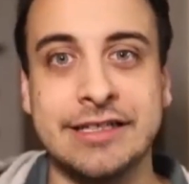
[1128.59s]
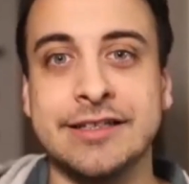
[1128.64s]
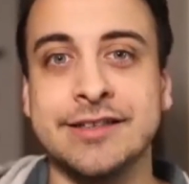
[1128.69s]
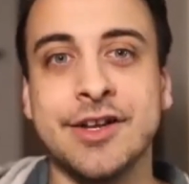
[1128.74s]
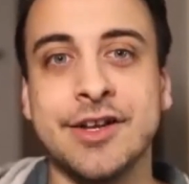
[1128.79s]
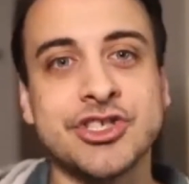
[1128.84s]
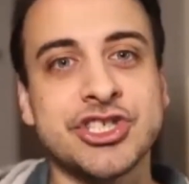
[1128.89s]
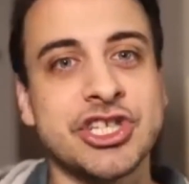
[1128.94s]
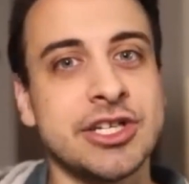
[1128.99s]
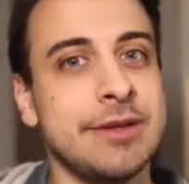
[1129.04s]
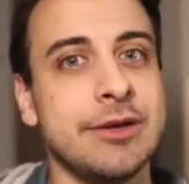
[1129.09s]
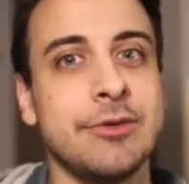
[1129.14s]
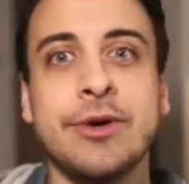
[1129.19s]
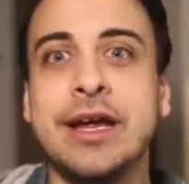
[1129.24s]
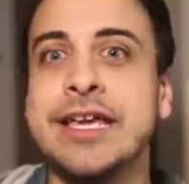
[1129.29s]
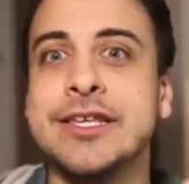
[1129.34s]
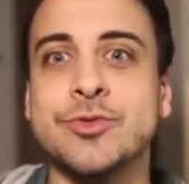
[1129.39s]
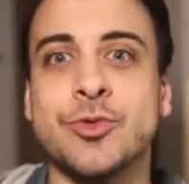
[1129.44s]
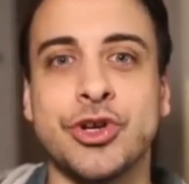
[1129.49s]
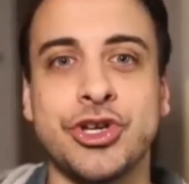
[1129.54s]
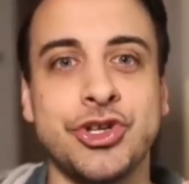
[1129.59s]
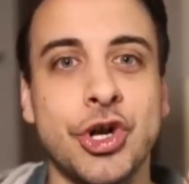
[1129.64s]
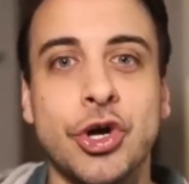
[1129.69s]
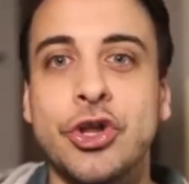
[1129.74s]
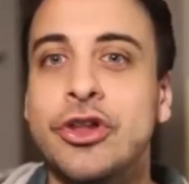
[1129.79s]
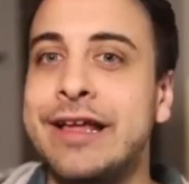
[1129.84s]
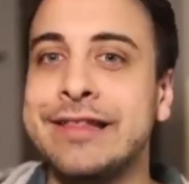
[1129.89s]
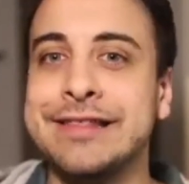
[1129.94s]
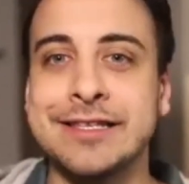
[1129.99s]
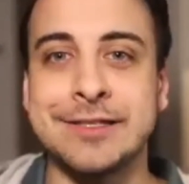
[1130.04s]
There's going to be weeks where you
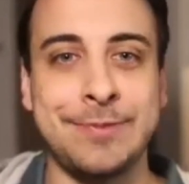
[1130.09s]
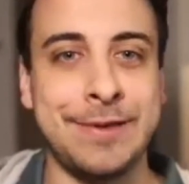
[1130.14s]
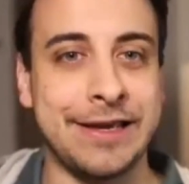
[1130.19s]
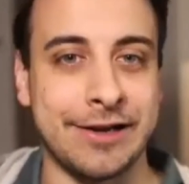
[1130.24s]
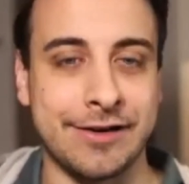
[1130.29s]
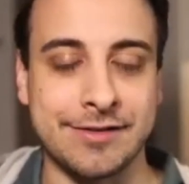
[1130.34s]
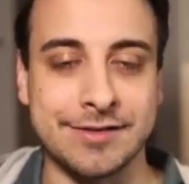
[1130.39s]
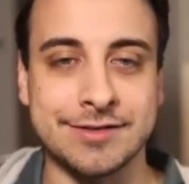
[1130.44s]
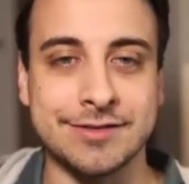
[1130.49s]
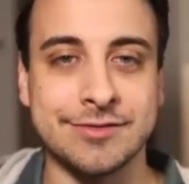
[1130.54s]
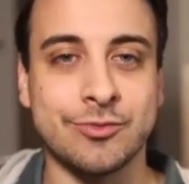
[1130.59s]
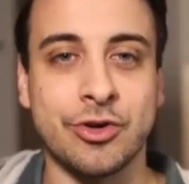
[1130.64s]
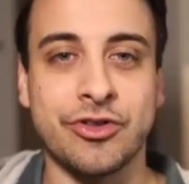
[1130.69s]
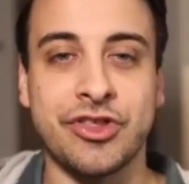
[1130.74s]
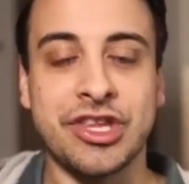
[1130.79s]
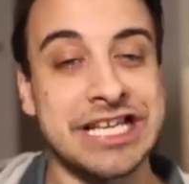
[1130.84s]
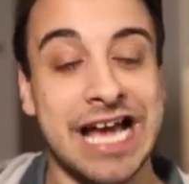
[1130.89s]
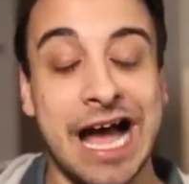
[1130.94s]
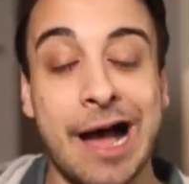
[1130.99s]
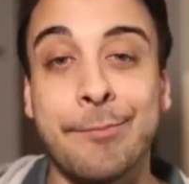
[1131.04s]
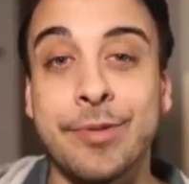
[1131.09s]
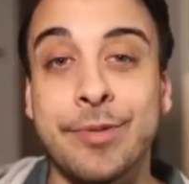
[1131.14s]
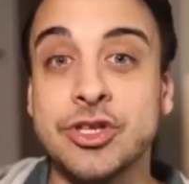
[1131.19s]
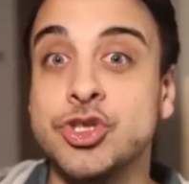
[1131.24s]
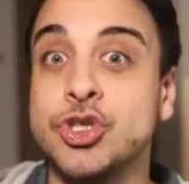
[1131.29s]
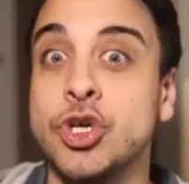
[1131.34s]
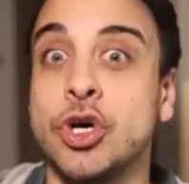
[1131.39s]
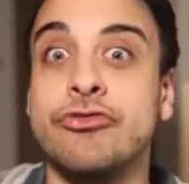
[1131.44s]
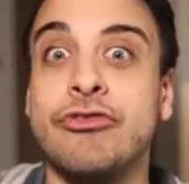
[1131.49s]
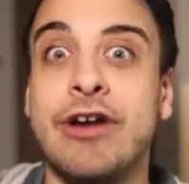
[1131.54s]
don't like the speakers, where the topics
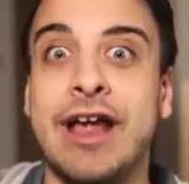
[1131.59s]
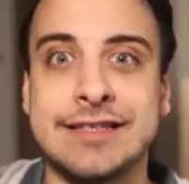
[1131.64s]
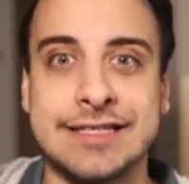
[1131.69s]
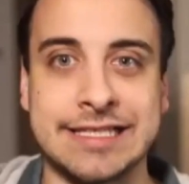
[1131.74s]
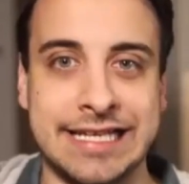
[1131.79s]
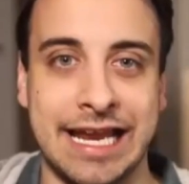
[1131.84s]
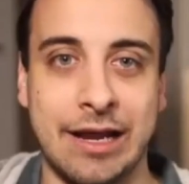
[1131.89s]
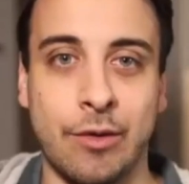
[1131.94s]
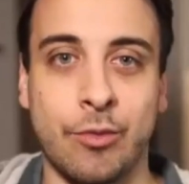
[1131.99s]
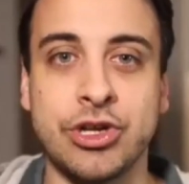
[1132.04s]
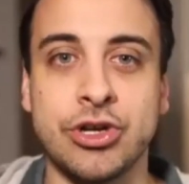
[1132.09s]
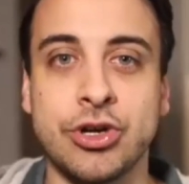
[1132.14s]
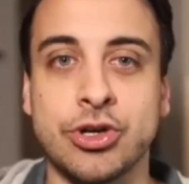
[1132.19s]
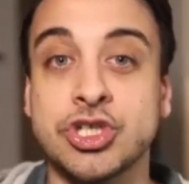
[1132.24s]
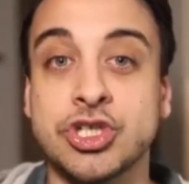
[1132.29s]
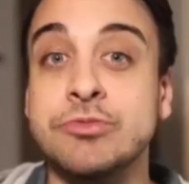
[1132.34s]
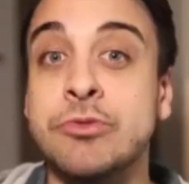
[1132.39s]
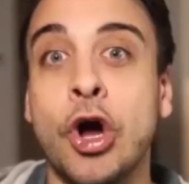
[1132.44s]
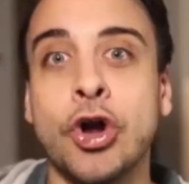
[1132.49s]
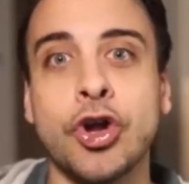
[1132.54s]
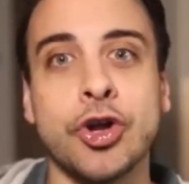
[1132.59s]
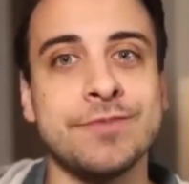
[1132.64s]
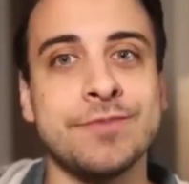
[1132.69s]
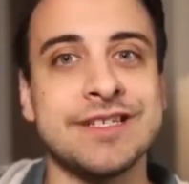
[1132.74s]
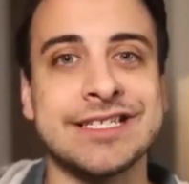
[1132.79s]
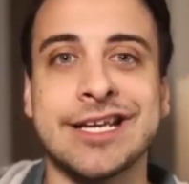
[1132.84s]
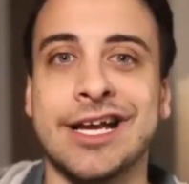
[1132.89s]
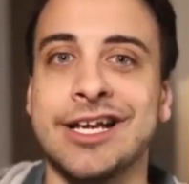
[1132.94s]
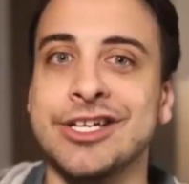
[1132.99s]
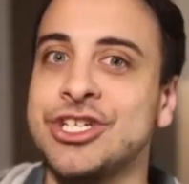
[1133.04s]
don't resonate, where your small group
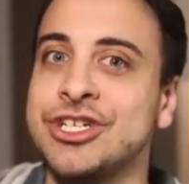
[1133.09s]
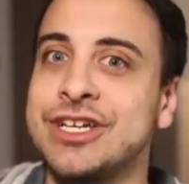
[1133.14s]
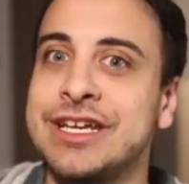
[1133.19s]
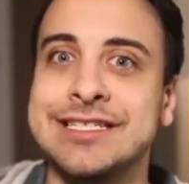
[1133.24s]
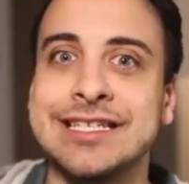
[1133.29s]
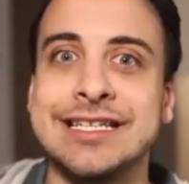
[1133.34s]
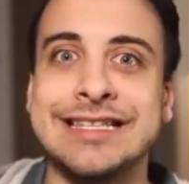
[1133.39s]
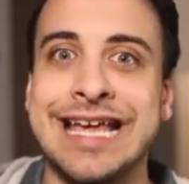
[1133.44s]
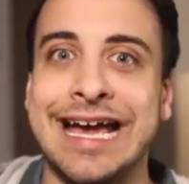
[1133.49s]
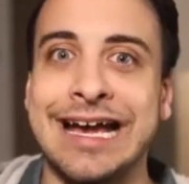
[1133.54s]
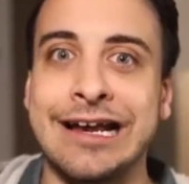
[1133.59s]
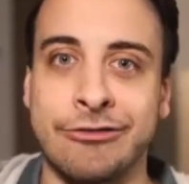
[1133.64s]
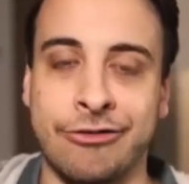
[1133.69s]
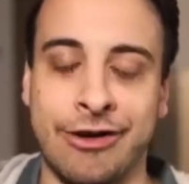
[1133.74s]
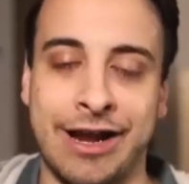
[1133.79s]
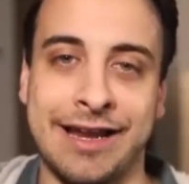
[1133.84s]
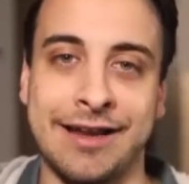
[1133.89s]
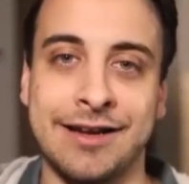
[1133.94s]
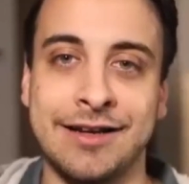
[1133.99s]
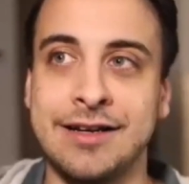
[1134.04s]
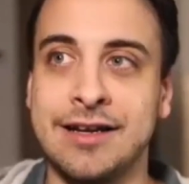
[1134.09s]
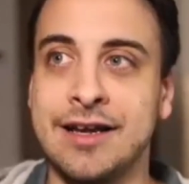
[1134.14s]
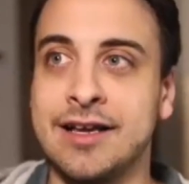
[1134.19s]
discussion isn't that great.